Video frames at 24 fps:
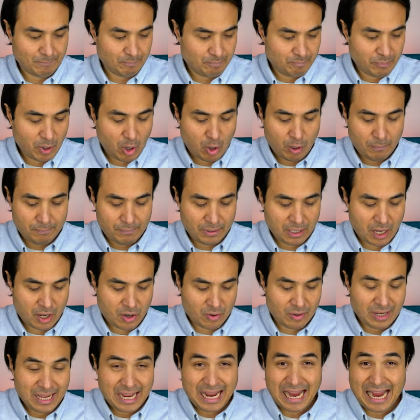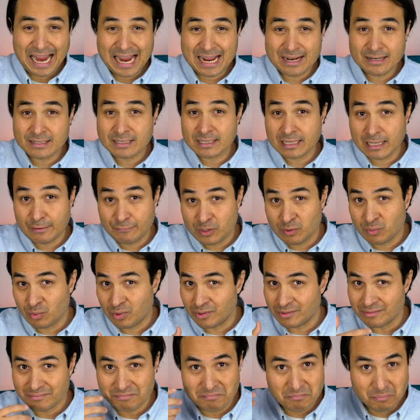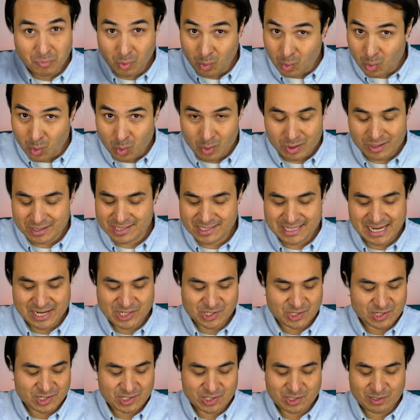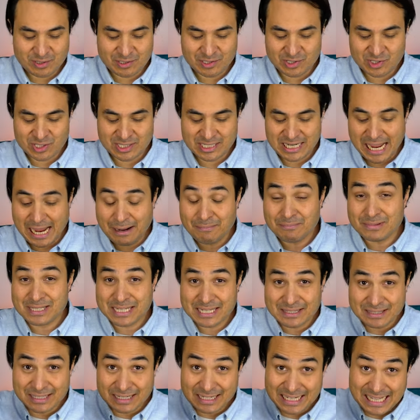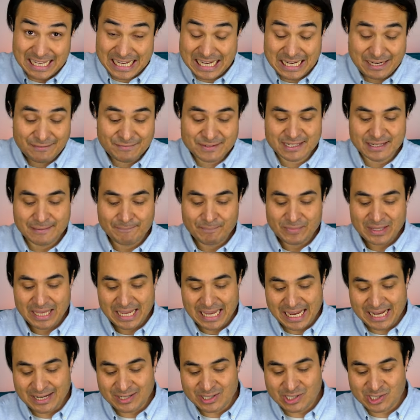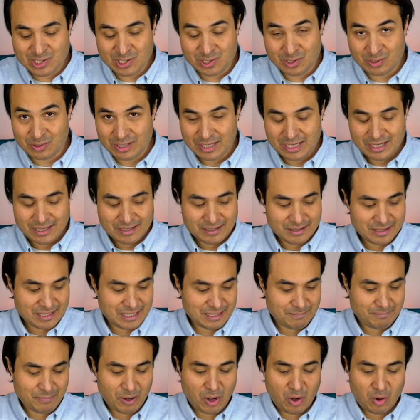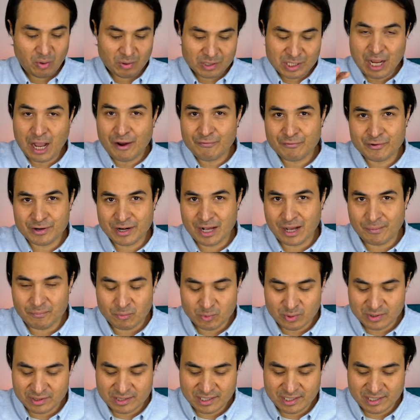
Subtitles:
bowl below. And if you want more sessions, you can just empty the leaves into the bowl, cover it up with